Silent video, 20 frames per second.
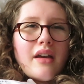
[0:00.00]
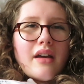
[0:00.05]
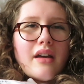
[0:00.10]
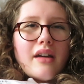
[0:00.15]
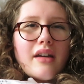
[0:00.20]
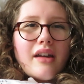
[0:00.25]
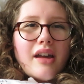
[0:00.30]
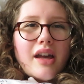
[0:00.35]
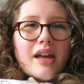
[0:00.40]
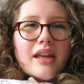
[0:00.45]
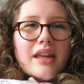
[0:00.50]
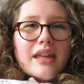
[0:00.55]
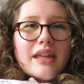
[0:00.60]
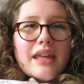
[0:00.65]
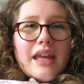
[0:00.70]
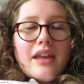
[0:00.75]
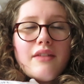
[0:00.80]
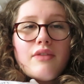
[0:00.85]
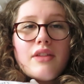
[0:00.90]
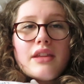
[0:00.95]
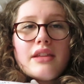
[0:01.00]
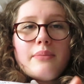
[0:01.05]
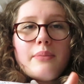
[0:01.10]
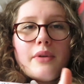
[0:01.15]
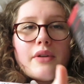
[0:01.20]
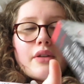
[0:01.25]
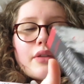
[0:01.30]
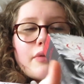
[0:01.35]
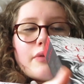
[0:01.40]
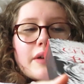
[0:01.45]
I gave this
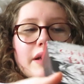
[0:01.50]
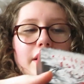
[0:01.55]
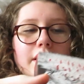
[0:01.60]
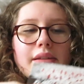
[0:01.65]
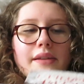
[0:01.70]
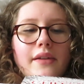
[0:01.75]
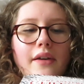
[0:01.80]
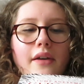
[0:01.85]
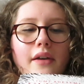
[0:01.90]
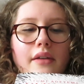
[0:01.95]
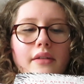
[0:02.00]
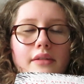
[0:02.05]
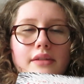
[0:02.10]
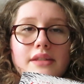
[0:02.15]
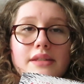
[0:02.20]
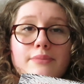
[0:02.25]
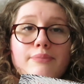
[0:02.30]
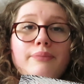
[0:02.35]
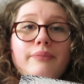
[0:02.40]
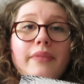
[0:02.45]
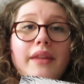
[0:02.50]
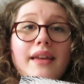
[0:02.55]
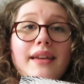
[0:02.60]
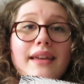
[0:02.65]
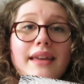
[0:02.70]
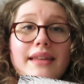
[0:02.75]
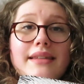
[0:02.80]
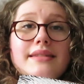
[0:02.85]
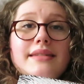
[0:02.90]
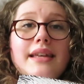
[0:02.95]
book 3 stars.
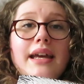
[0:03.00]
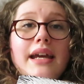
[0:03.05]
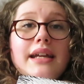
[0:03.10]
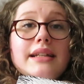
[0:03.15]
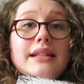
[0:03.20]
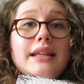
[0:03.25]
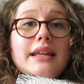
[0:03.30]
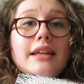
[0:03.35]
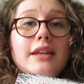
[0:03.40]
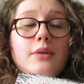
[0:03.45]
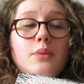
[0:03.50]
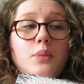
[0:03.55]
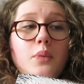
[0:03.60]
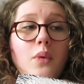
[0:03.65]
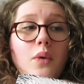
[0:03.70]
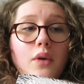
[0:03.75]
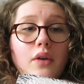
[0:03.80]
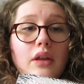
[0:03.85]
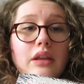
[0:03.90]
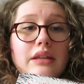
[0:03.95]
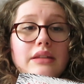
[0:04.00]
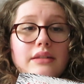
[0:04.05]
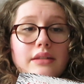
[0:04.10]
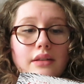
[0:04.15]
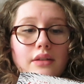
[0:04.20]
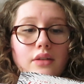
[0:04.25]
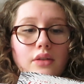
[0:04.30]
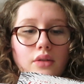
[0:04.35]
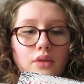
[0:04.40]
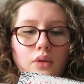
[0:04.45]
It sadly
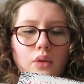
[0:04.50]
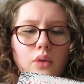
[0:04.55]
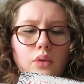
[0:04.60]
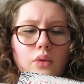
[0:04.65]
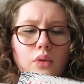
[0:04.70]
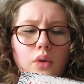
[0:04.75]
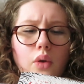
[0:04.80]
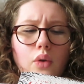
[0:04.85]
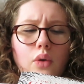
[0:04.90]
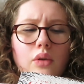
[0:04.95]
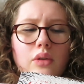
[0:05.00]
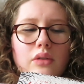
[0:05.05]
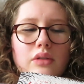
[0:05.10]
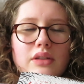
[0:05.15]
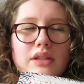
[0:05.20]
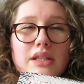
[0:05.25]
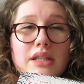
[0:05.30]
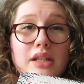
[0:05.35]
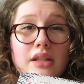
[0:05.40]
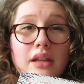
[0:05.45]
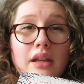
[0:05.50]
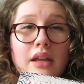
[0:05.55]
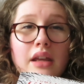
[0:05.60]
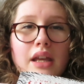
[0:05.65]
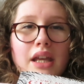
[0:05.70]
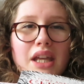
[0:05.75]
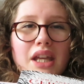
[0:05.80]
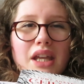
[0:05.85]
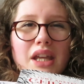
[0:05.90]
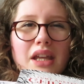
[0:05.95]
was not
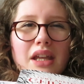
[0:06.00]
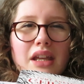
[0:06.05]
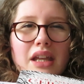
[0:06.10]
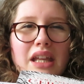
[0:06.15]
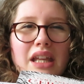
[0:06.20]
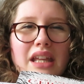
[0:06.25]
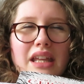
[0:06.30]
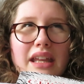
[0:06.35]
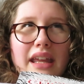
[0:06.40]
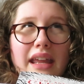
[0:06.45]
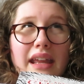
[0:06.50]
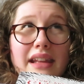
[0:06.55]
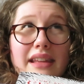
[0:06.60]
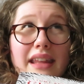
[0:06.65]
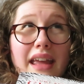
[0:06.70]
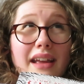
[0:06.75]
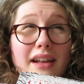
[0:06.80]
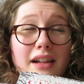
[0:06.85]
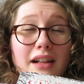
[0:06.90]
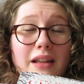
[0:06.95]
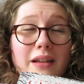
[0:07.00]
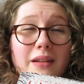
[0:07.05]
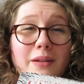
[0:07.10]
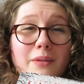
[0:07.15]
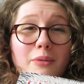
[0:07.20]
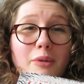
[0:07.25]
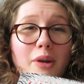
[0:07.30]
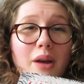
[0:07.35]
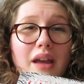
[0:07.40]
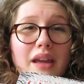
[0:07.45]
exactly
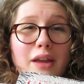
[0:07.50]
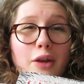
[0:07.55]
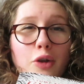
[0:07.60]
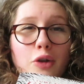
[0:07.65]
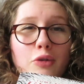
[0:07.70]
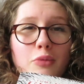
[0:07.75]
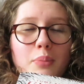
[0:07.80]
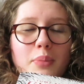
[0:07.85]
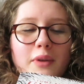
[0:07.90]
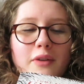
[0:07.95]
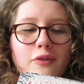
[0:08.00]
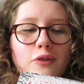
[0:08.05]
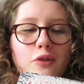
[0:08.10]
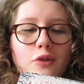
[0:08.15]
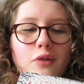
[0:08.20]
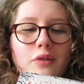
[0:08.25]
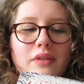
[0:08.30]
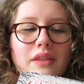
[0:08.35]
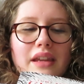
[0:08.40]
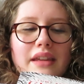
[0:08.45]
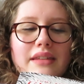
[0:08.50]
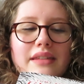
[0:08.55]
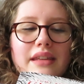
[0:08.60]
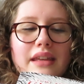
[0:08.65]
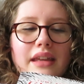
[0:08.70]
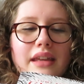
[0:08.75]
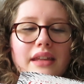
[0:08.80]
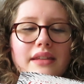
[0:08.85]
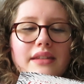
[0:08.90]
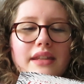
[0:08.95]
what I hoped for. This
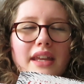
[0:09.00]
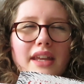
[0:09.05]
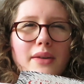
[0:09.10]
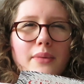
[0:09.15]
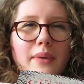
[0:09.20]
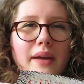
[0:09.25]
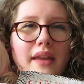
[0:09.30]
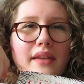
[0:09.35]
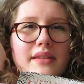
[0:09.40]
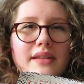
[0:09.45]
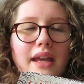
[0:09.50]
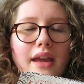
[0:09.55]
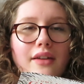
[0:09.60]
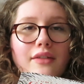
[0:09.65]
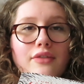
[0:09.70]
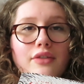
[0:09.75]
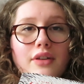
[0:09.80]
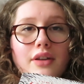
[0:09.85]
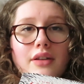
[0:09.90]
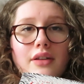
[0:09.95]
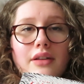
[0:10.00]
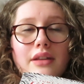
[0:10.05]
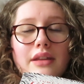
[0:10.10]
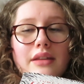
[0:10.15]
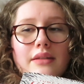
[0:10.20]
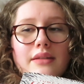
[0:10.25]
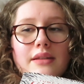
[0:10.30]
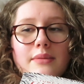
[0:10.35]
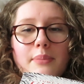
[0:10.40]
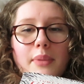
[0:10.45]
is a West African
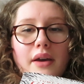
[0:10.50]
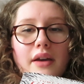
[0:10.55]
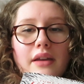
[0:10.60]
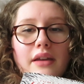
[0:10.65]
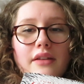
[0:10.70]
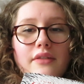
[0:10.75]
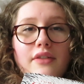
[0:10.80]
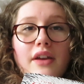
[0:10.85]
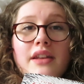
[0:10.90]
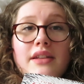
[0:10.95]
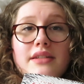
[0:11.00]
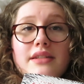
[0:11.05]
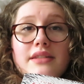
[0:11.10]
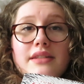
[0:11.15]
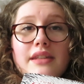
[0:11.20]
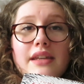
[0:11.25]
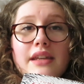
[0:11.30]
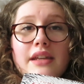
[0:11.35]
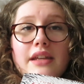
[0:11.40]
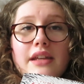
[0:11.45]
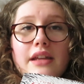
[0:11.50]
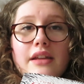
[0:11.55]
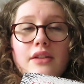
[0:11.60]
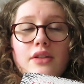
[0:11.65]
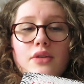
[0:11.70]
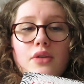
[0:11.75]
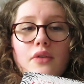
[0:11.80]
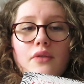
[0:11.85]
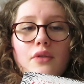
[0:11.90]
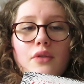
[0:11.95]
inspired fantasy
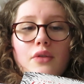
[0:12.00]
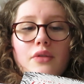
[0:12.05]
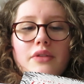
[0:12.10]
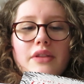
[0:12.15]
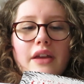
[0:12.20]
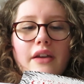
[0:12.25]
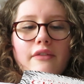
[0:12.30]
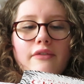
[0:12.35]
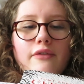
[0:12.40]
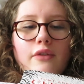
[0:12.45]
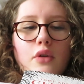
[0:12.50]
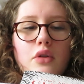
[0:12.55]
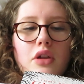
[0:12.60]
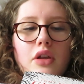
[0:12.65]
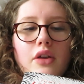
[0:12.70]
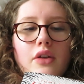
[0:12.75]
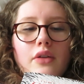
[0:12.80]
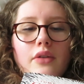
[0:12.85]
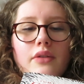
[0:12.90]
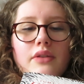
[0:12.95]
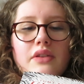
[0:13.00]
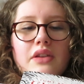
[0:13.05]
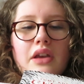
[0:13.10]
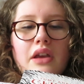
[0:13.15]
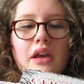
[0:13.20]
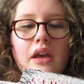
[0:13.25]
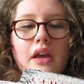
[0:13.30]
novel that follows